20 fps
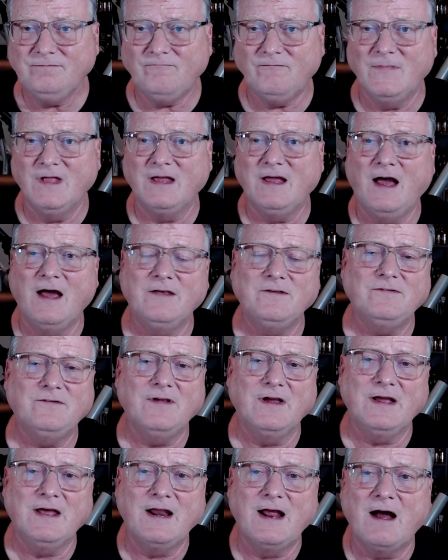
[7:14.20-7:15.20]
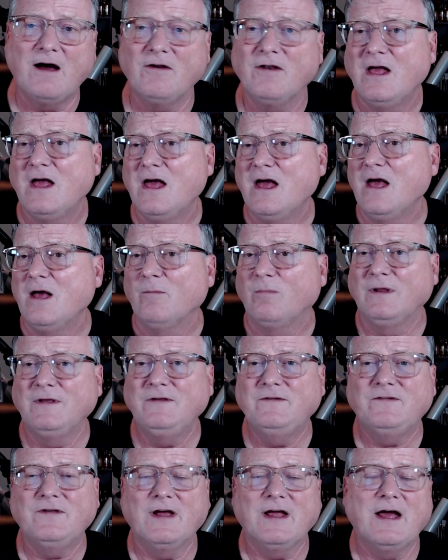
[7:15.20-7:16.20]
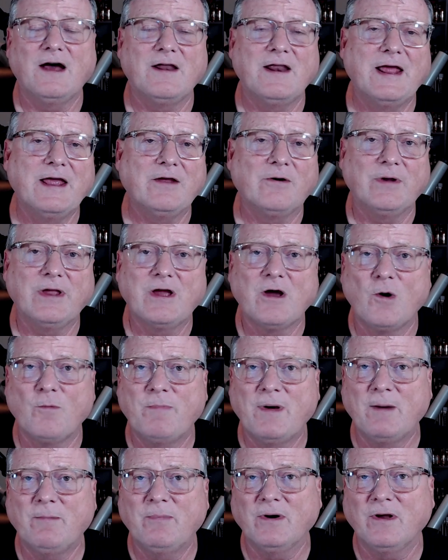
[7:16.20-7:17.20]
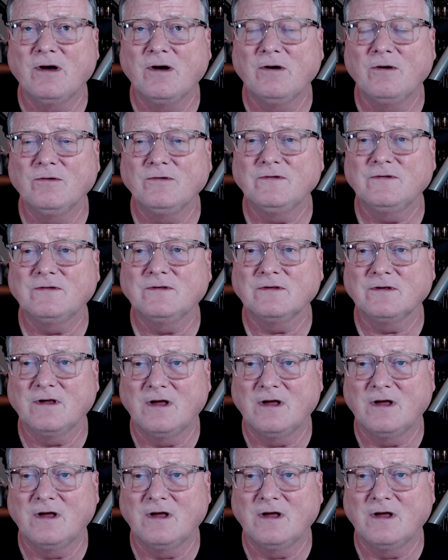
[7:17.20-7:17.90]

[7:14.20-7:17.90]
Guys, check it out. Please check out Angry Goat Pepper Co.'s